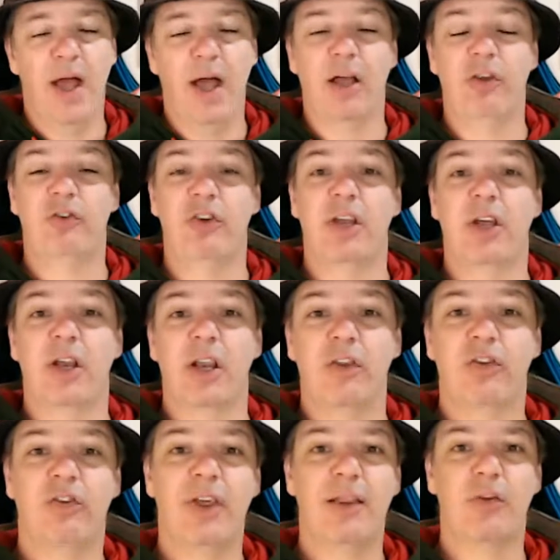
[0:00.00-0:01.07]
she can
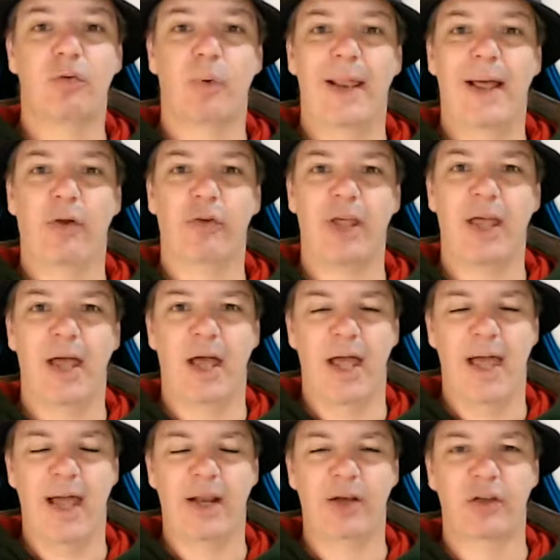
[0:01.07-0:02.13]
see this one out
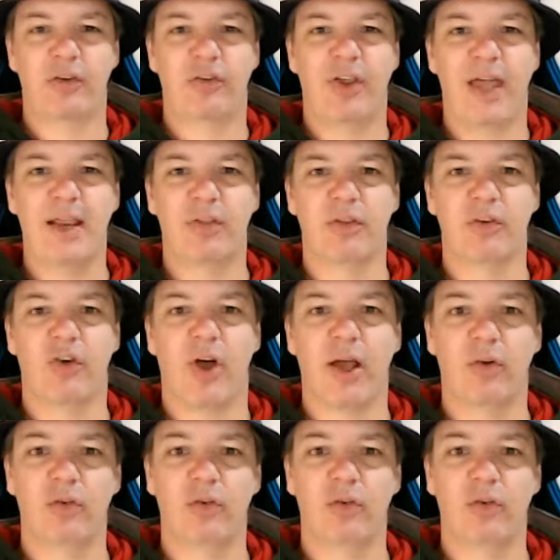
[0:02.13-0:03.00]
and take the title.